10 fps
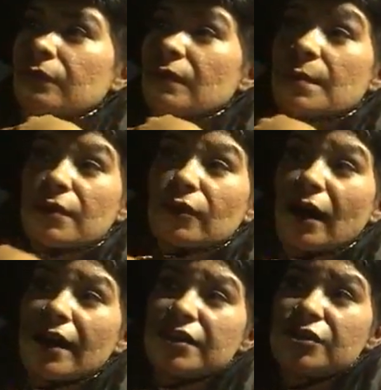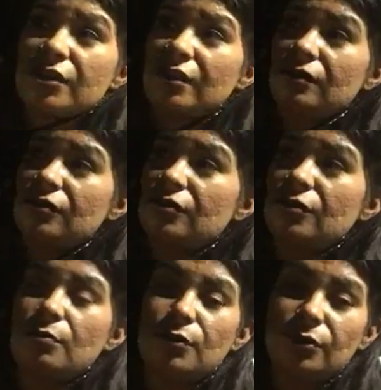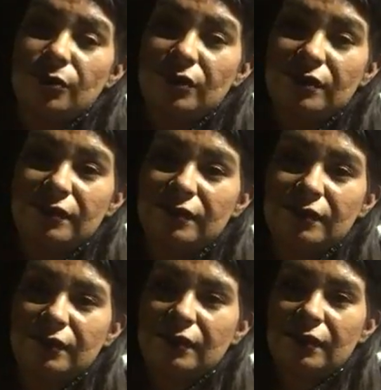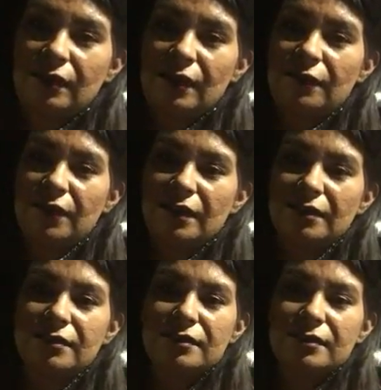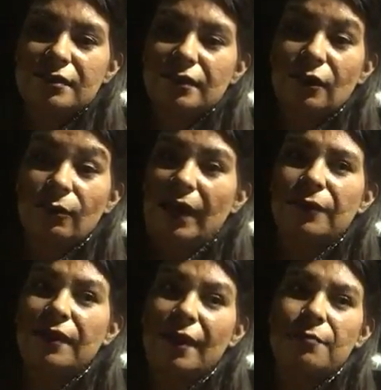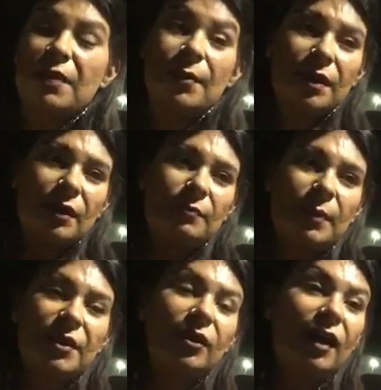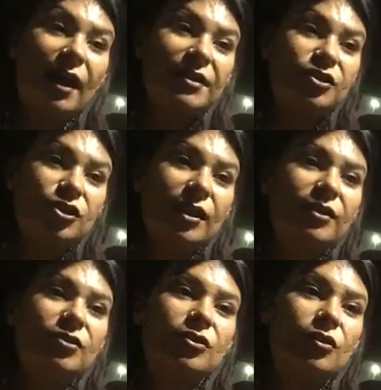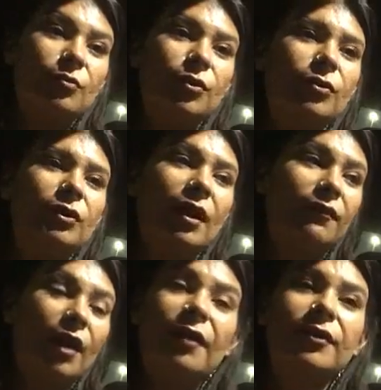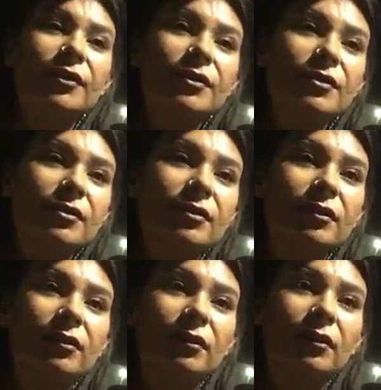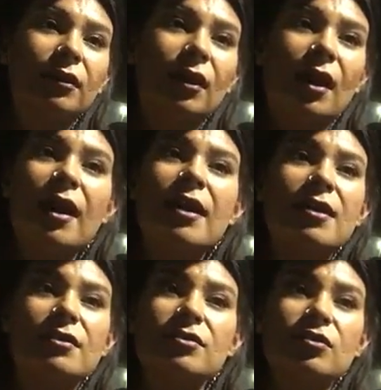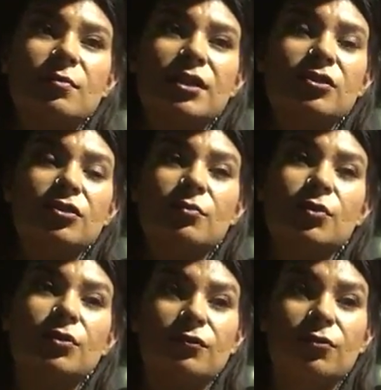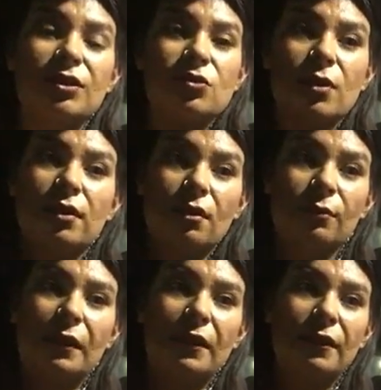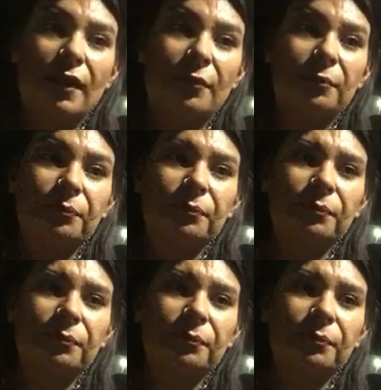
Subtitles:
Maybe their eyes change to the mood of things around them. Maybe their eyes change to the mood of others and not so much to the mood of what's going on within them.